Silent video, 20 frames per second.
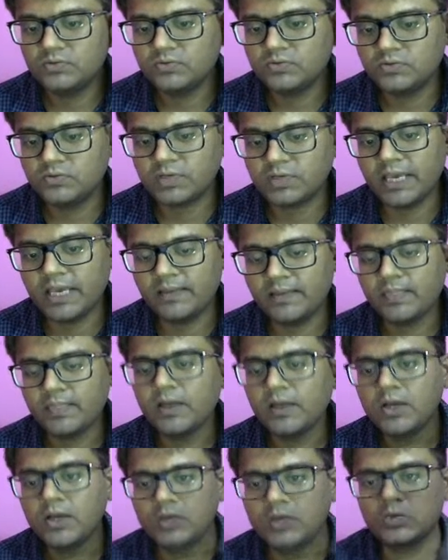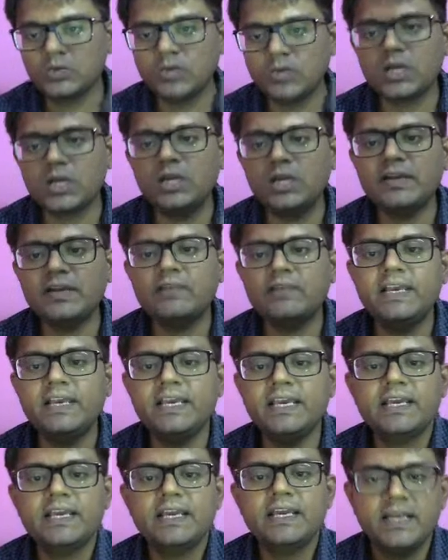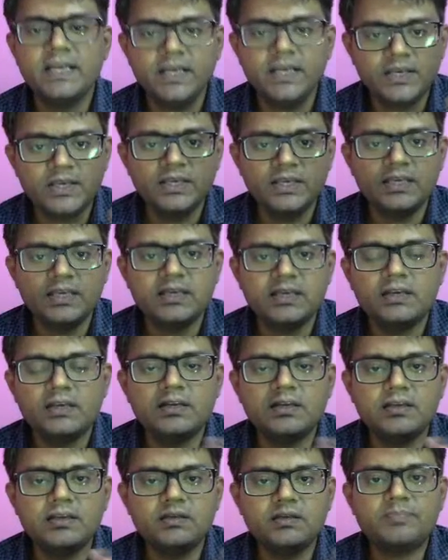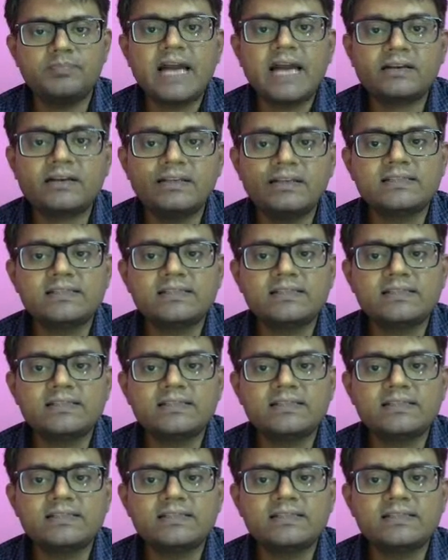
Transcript: Okay, so only when we practice